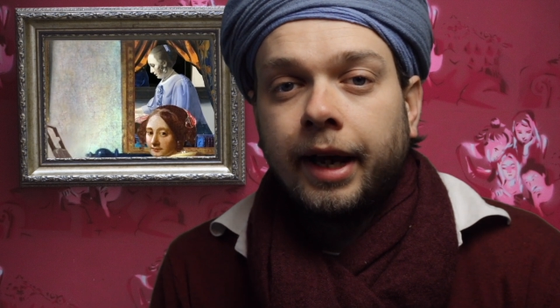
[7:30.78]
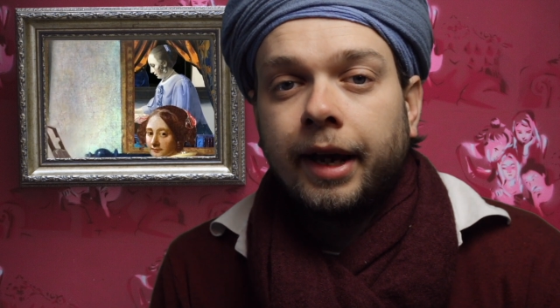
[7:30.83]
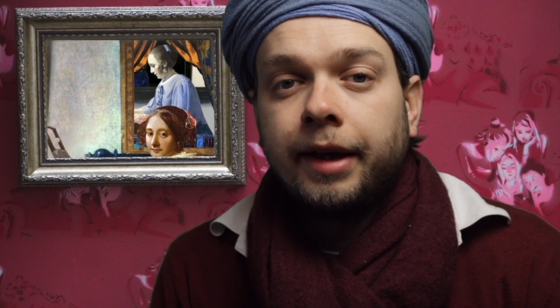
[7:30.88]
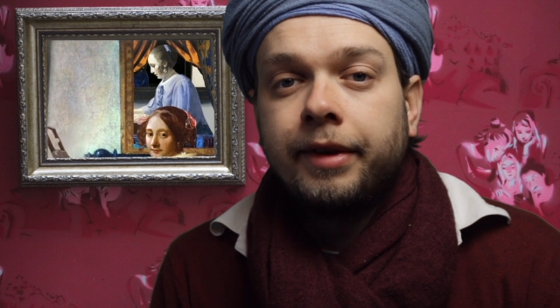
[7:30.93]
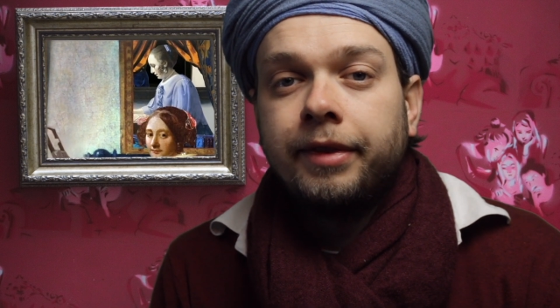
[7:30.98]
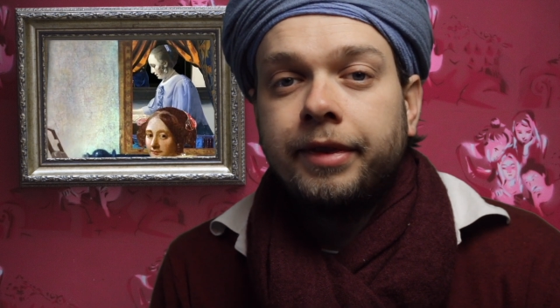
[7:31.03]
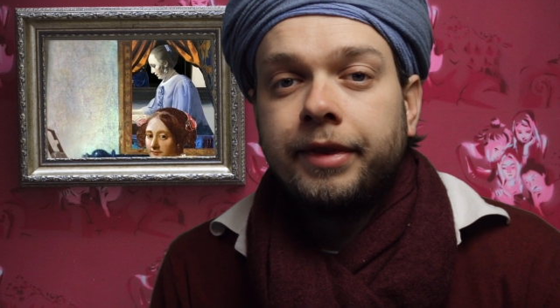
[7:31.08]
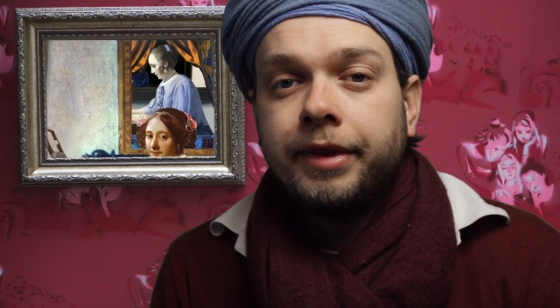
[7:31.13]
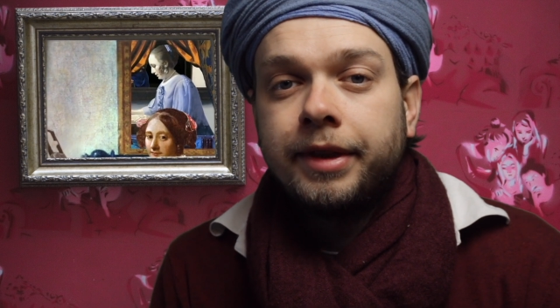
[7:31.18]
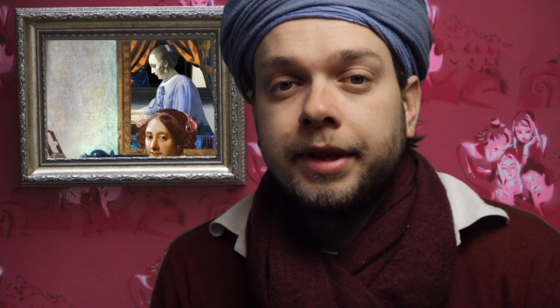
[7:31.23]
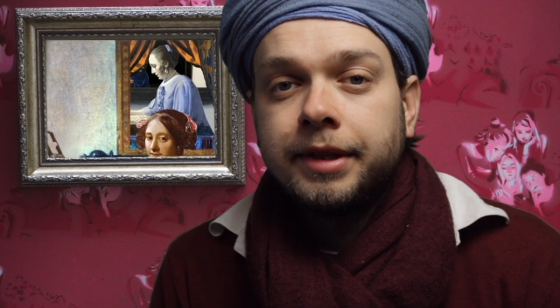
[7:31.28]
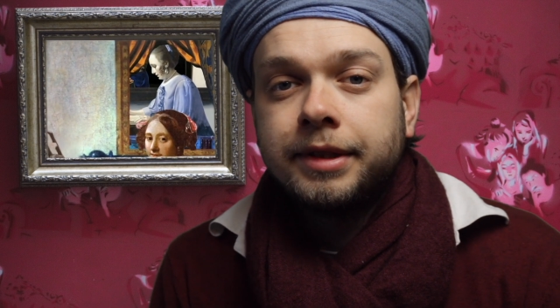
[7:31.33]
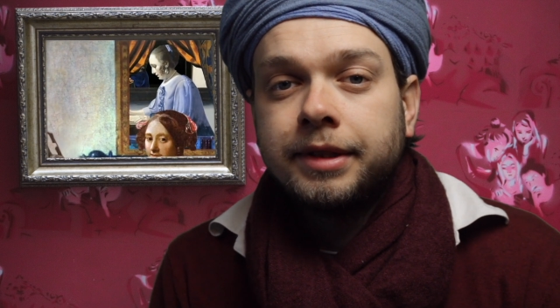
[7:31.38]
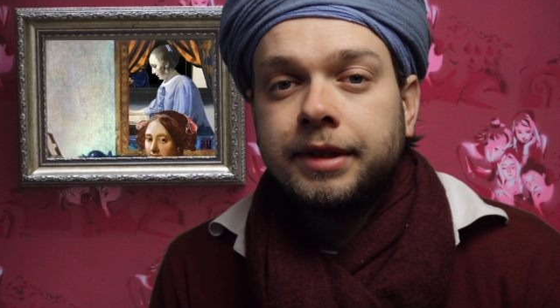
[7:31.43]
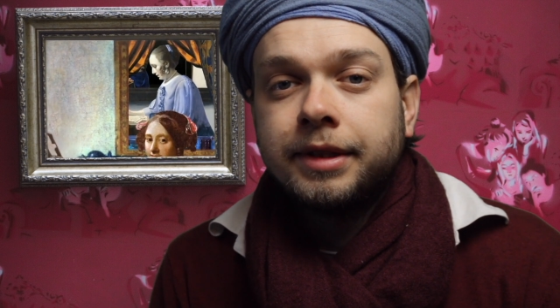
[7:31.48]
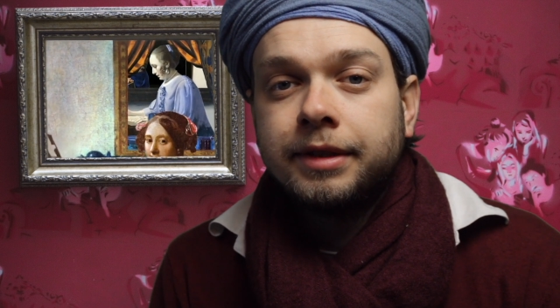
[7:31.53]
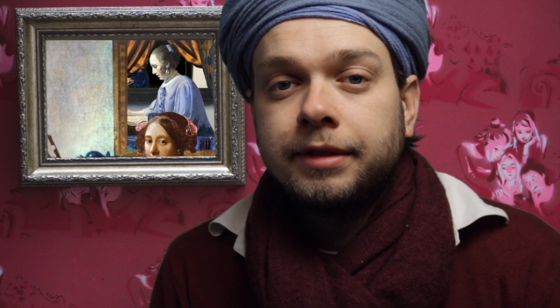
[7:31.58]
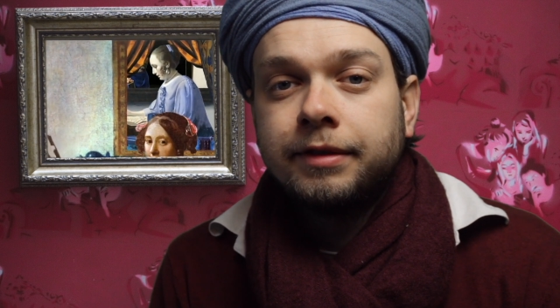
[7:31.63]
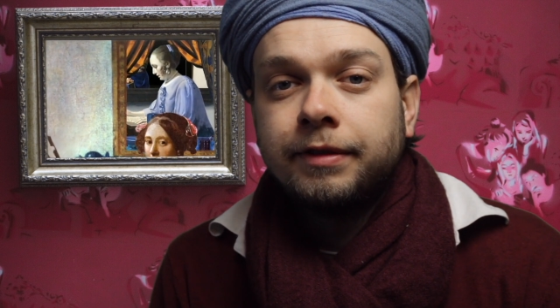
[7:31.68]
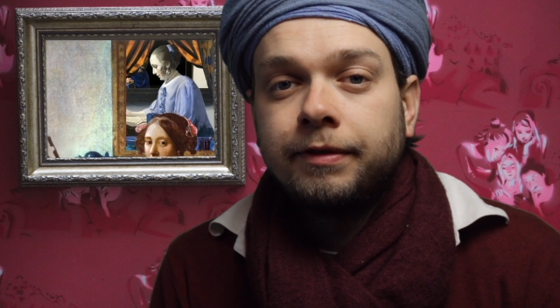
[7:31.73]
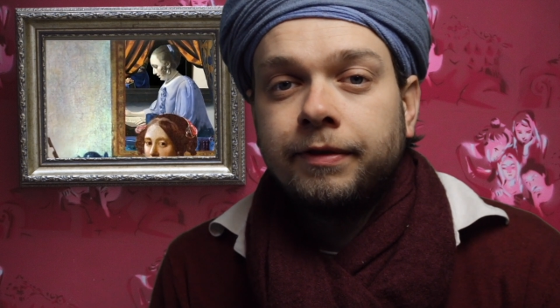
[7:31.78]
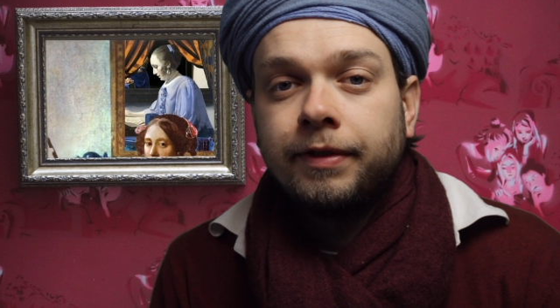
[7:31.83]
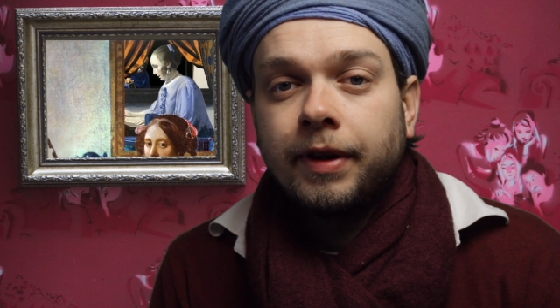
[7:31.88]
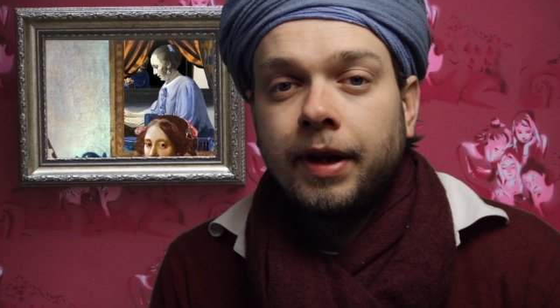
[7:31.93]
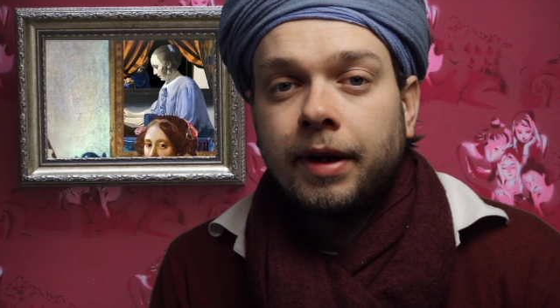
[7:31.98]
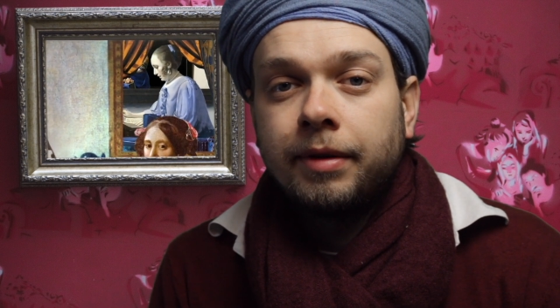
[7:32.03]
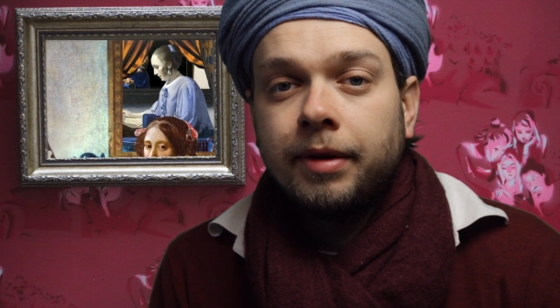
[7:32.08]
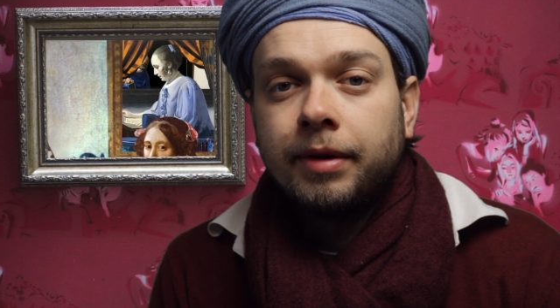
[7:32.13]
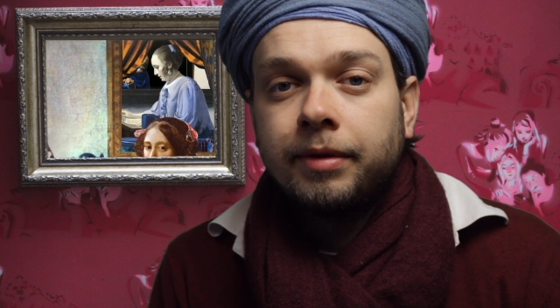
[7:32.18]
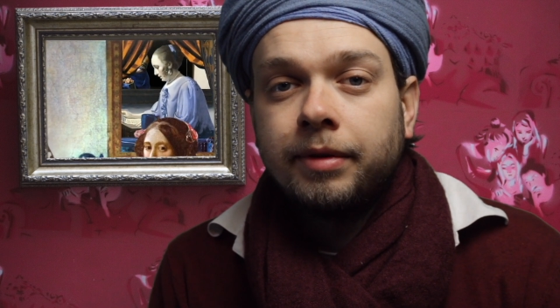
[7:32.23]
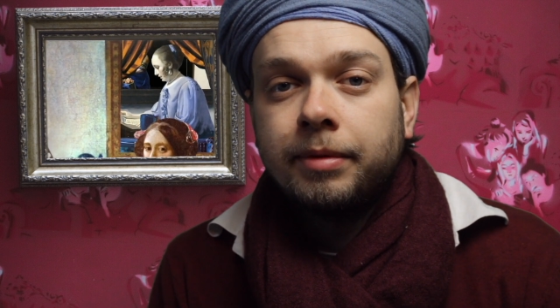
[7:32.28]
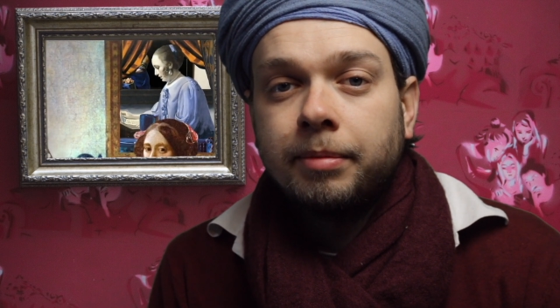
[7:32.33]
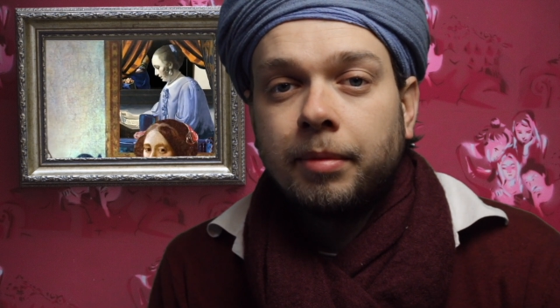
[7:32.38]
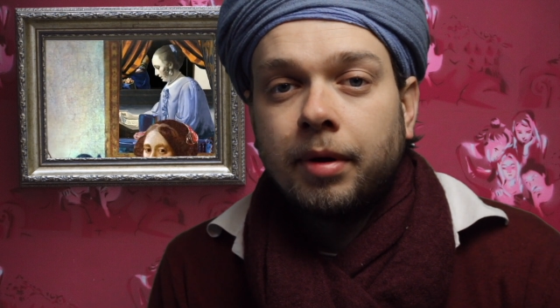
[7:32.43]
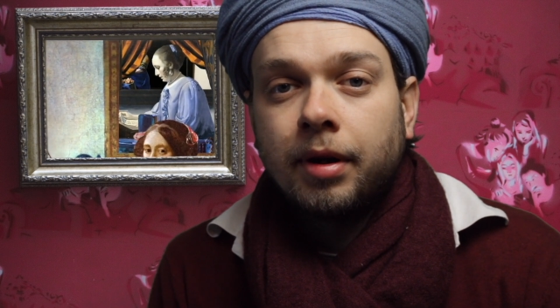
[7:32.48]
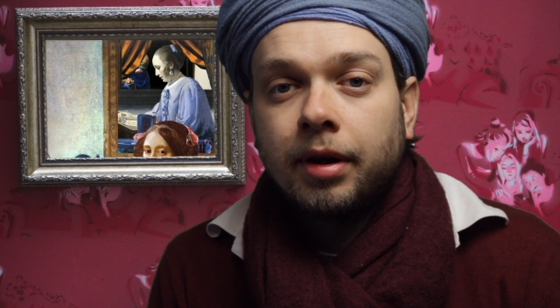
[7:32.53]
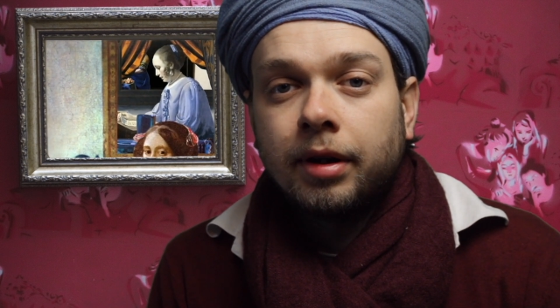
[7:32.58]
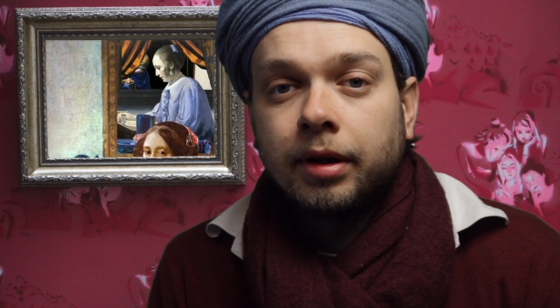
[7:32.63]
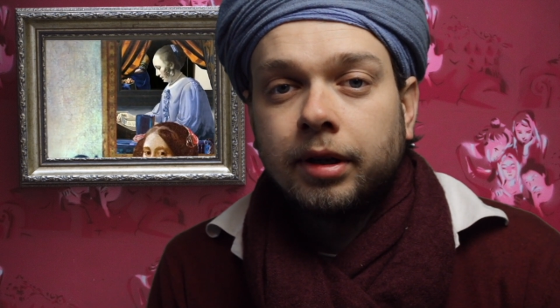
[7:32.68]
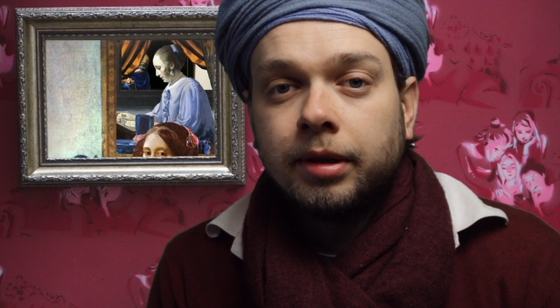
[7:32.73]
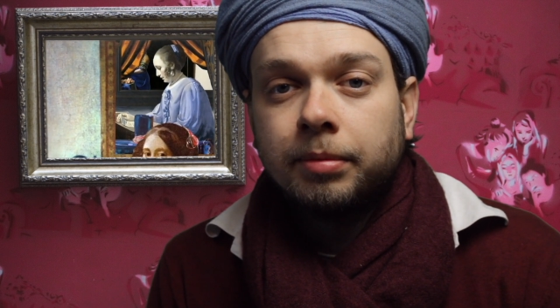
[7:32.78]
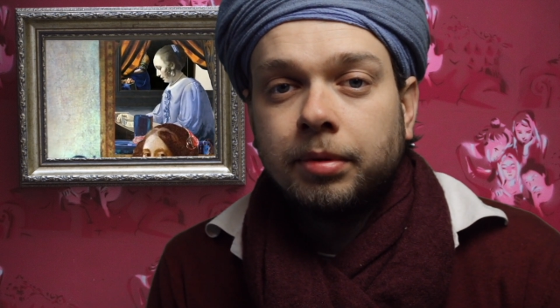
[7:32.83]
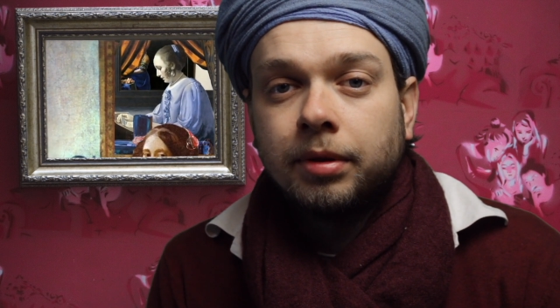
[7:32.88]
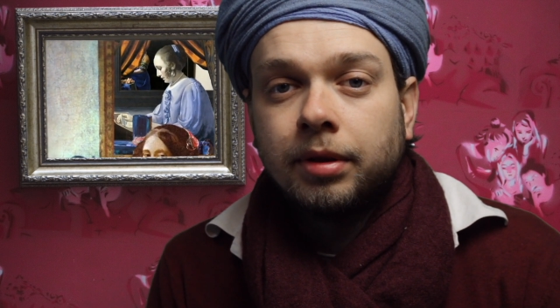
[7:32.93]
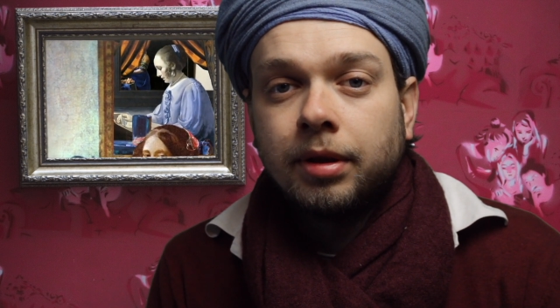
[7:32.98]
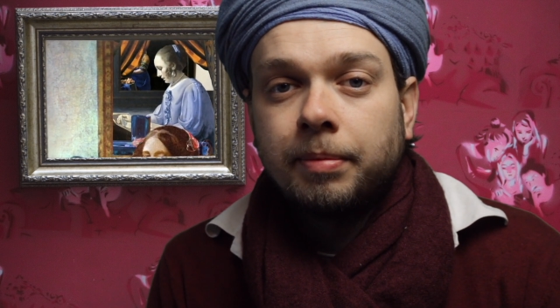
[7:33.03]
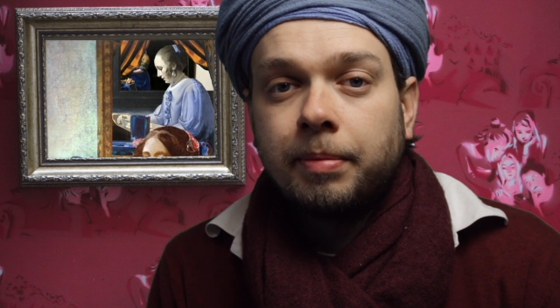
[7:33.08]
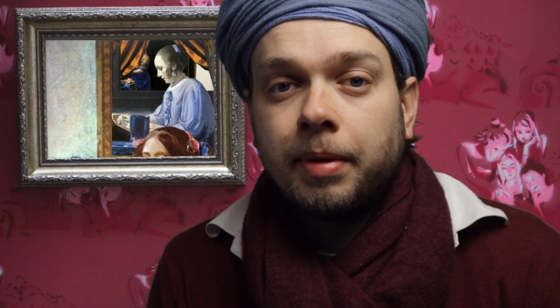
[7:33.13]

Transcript: and this is very remarkable